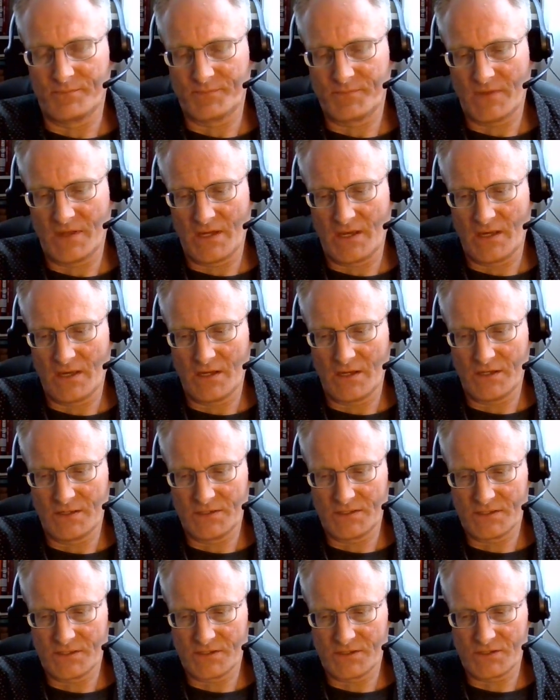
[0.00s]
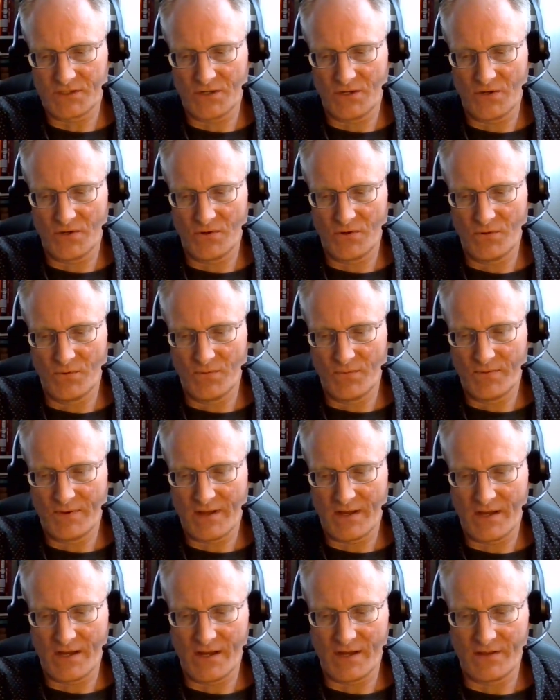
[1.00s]
And so
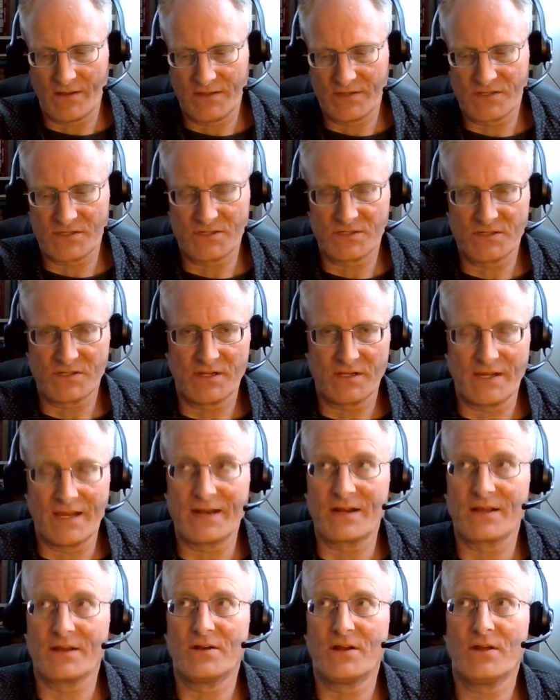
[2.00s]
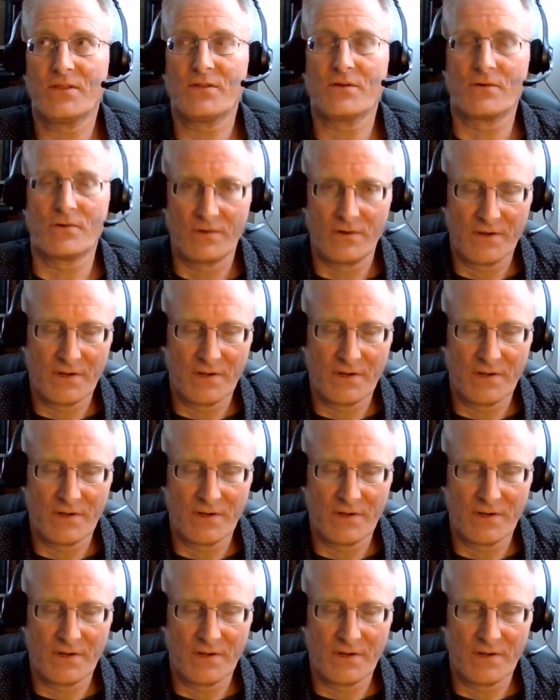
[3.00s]
this is yet another